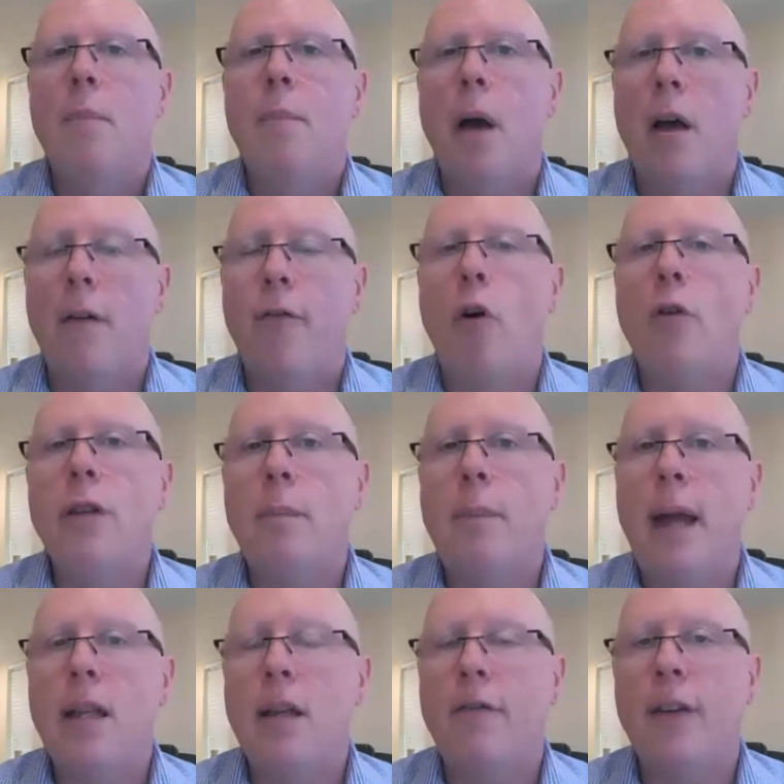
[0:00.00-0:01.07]
But if all the
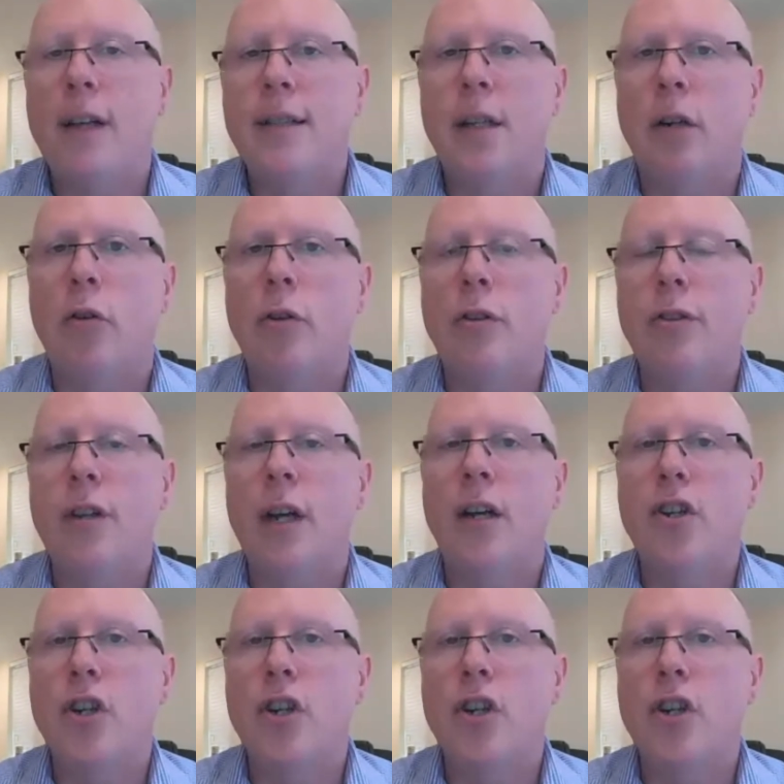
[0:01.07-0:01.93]
benefits are going to a